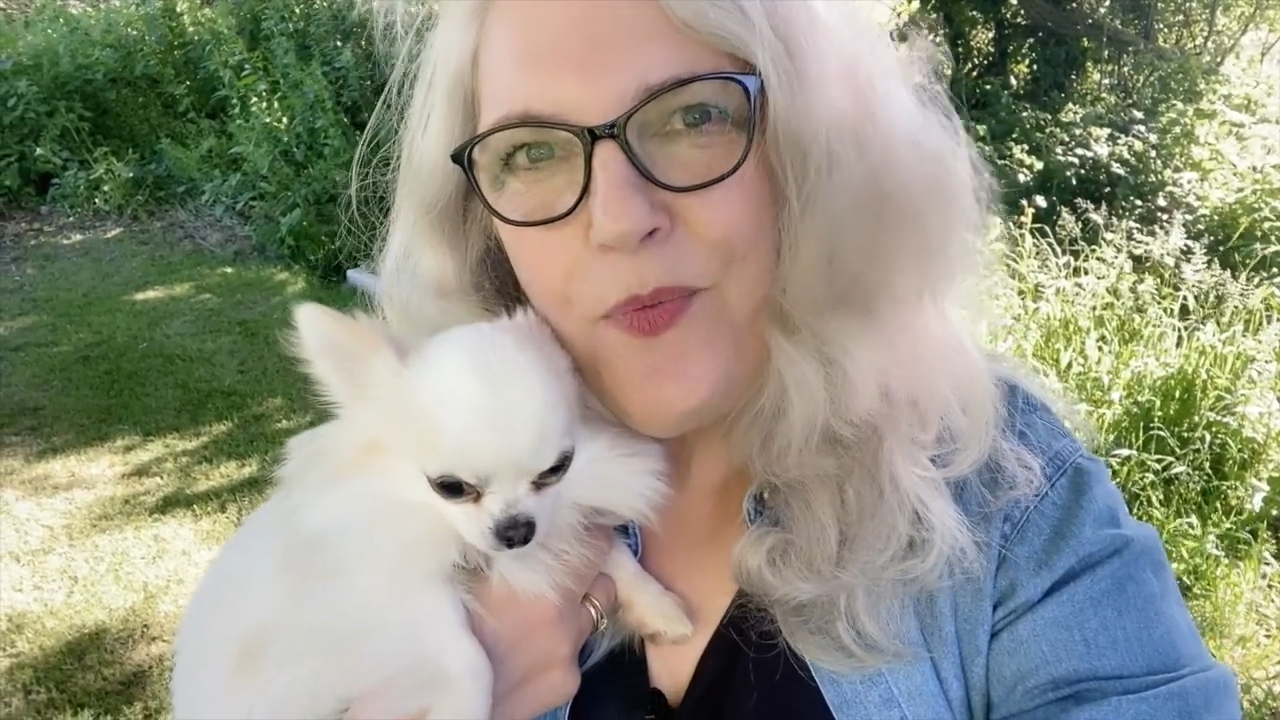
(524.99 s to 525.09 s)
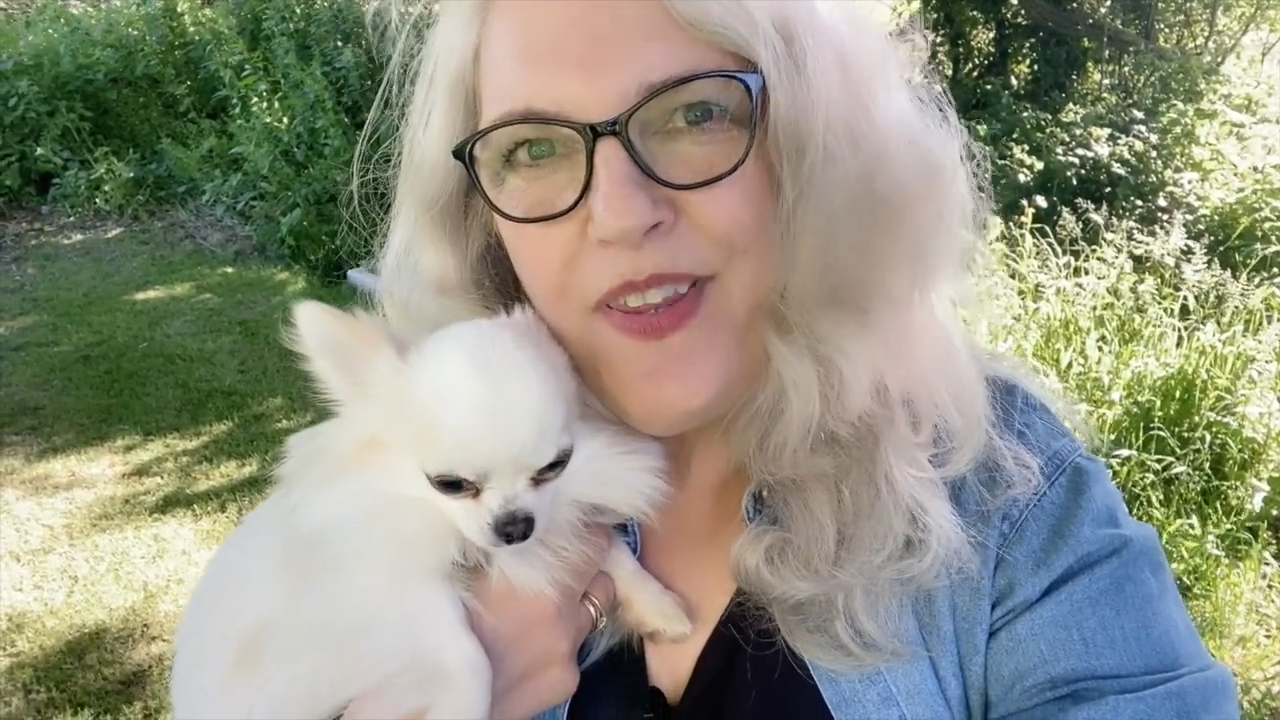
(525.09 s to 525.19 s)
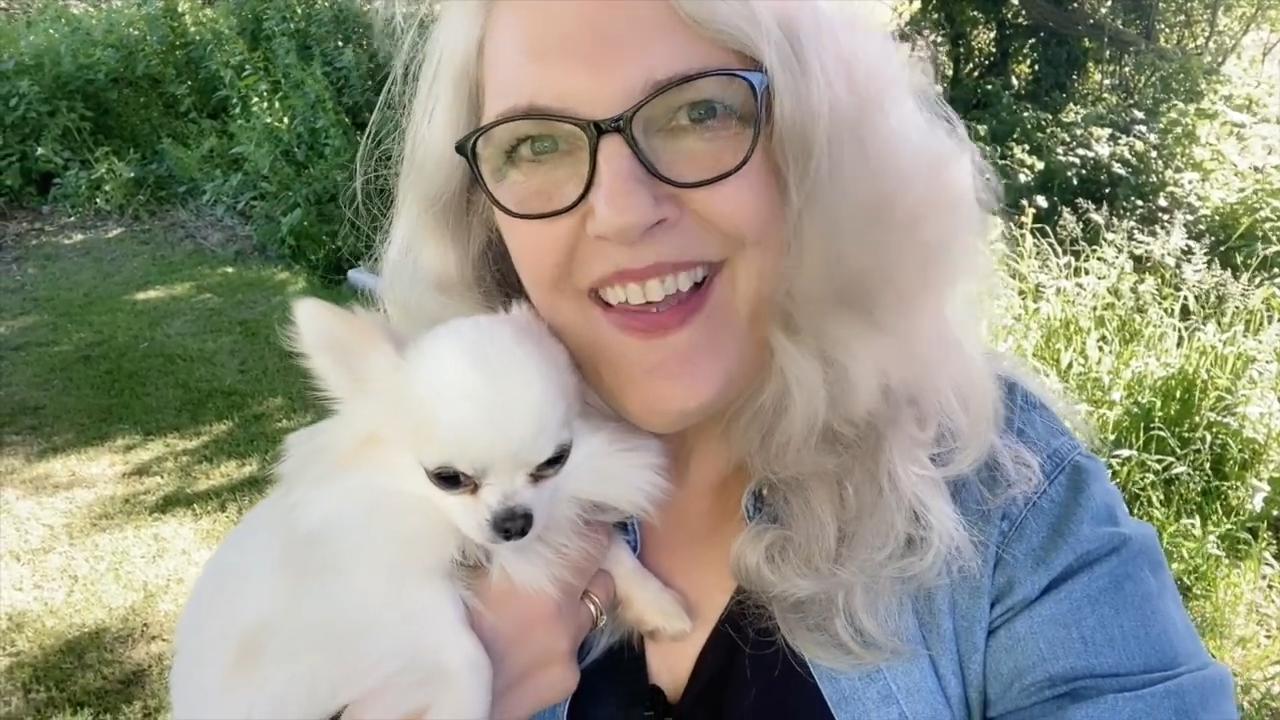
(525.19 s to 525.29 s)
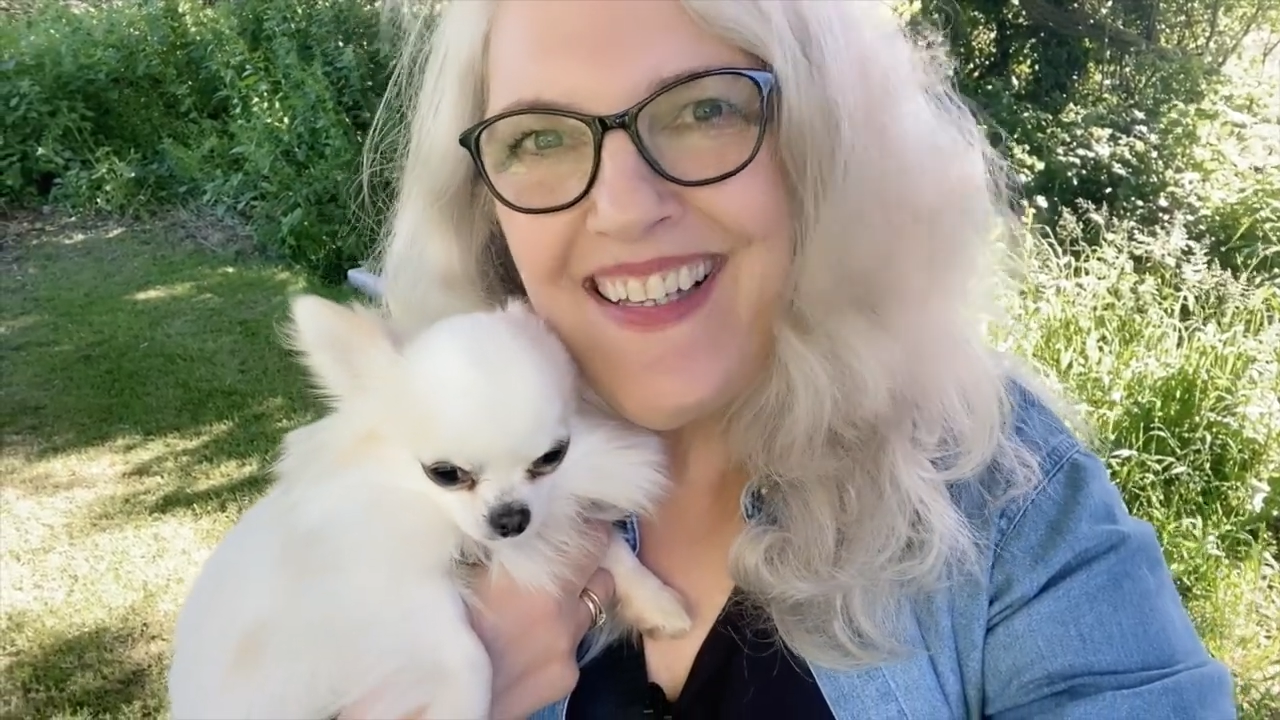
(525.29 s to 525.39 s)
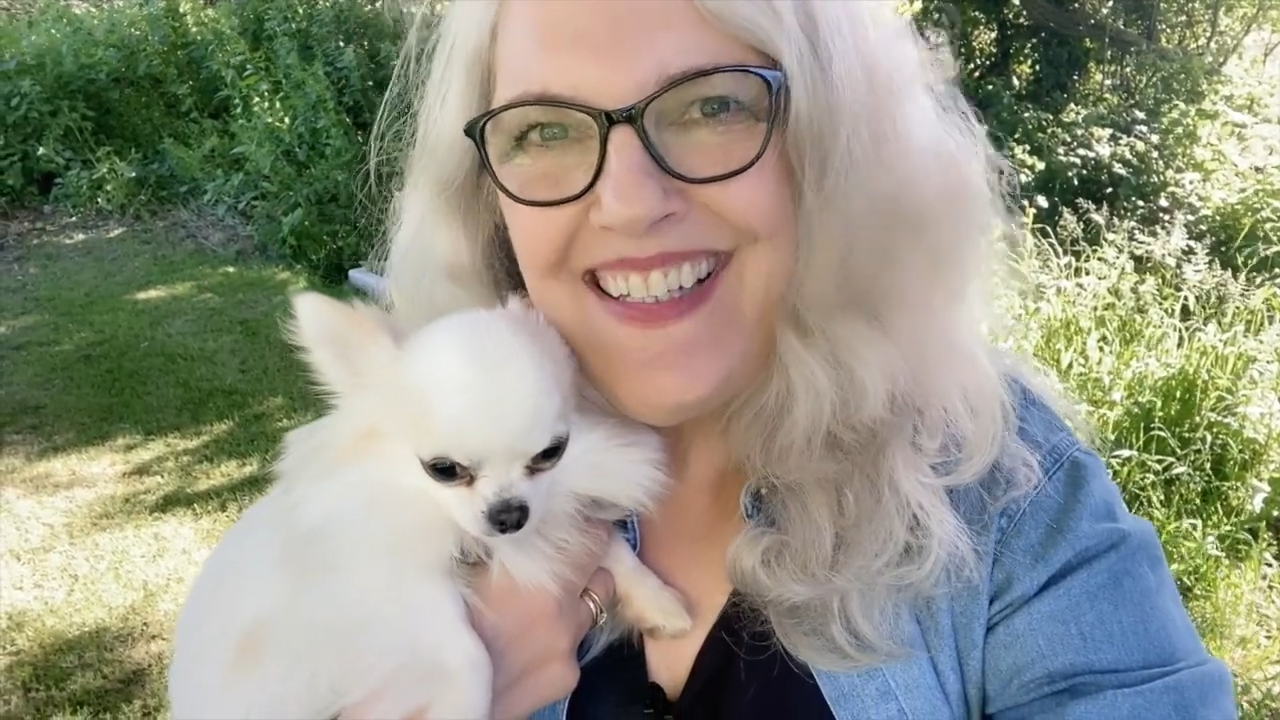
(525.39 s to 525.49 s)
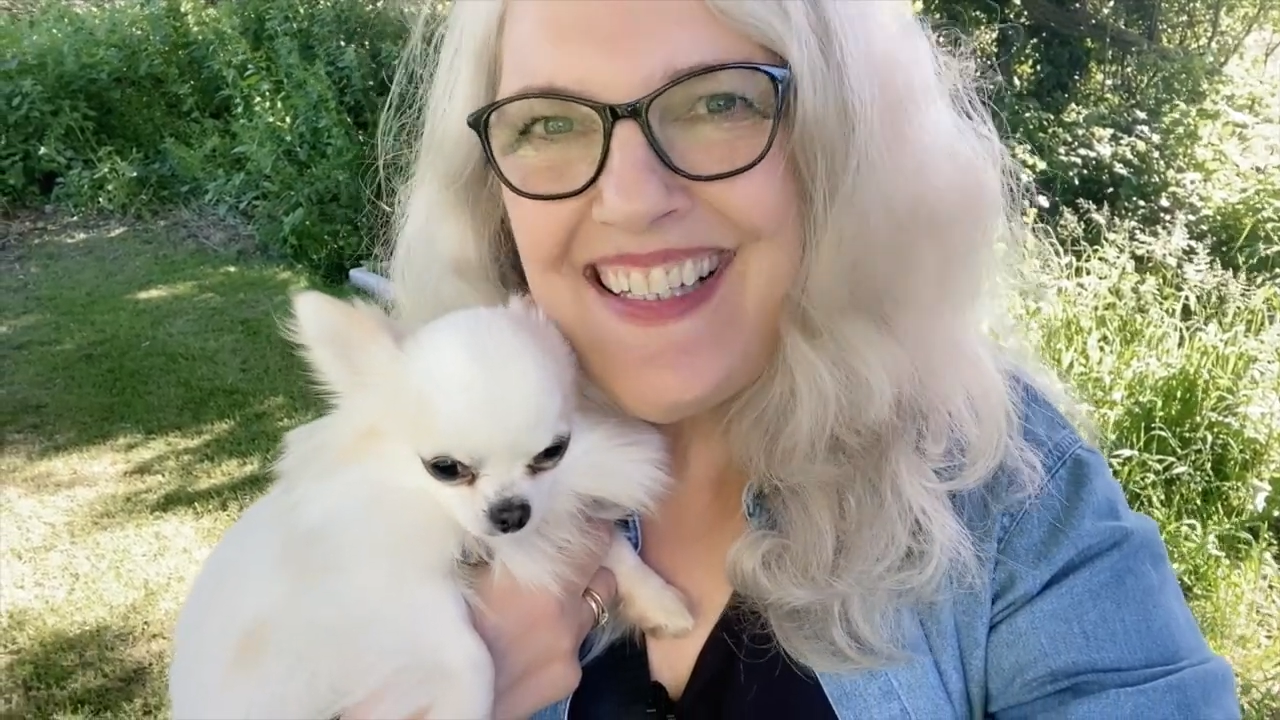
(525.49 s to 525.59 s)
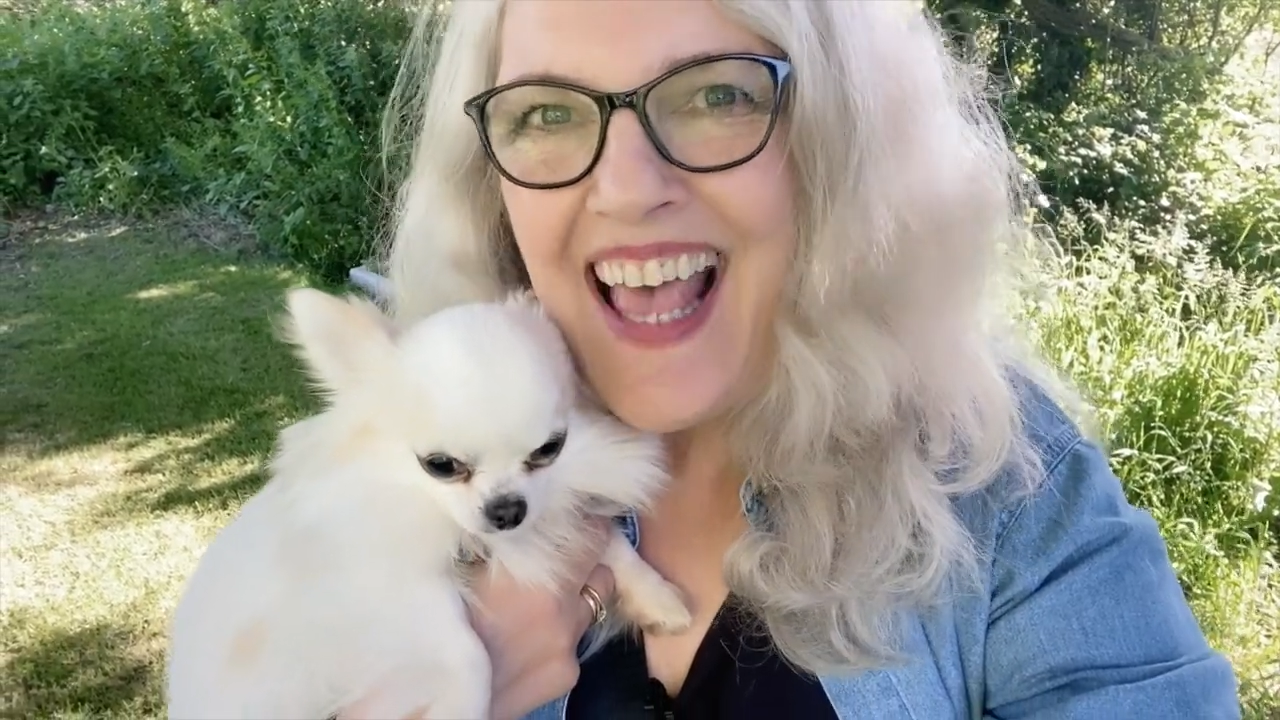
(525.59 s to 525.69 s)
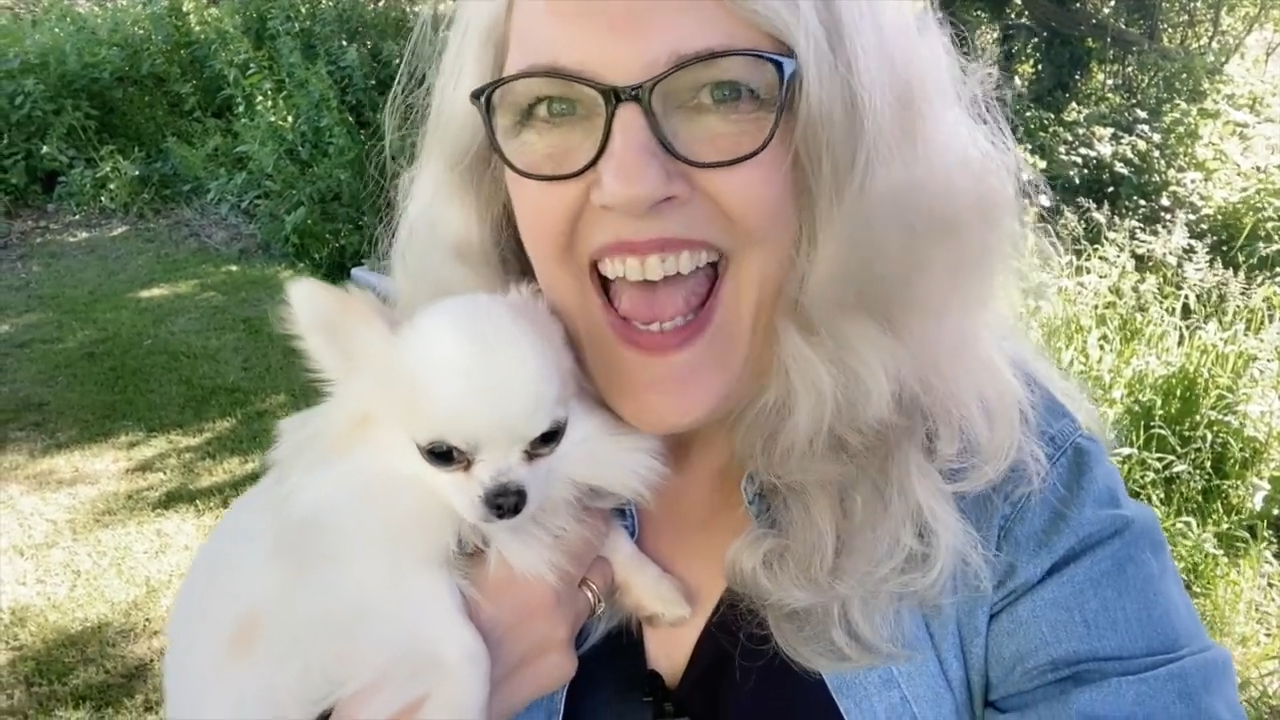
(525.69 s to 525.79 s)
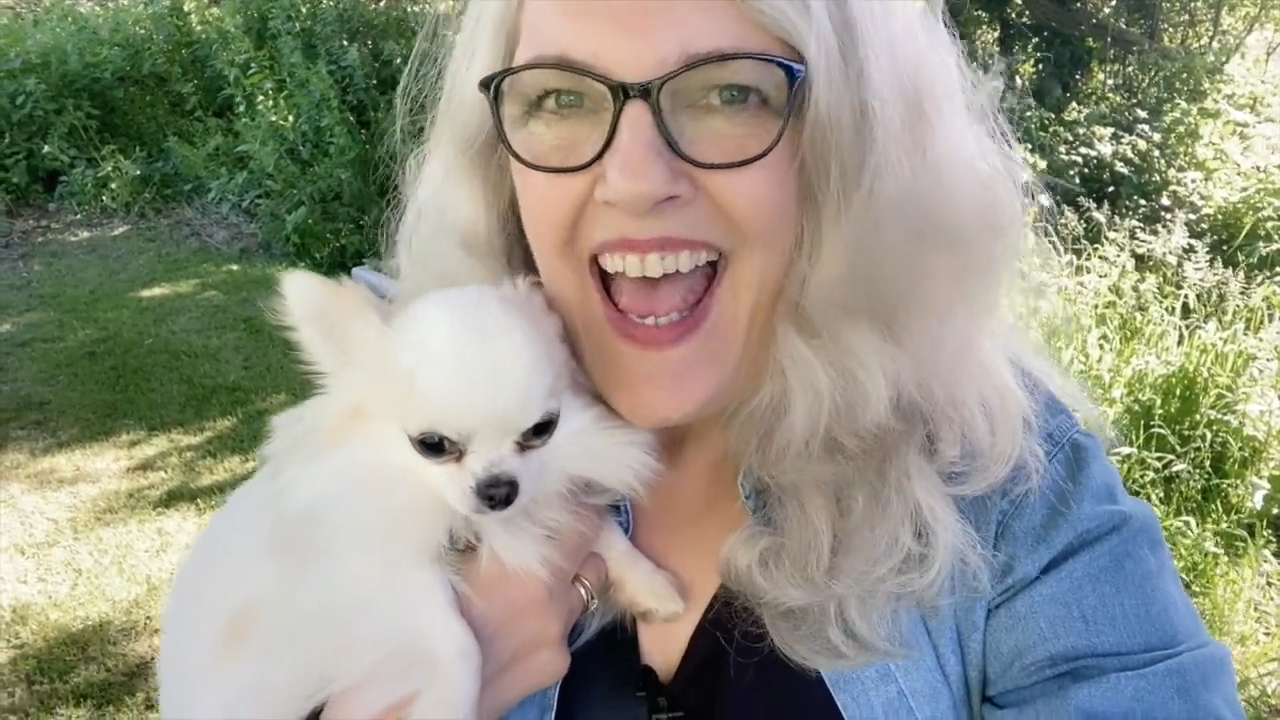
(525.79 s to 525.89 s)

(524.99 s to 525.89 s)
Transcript: with us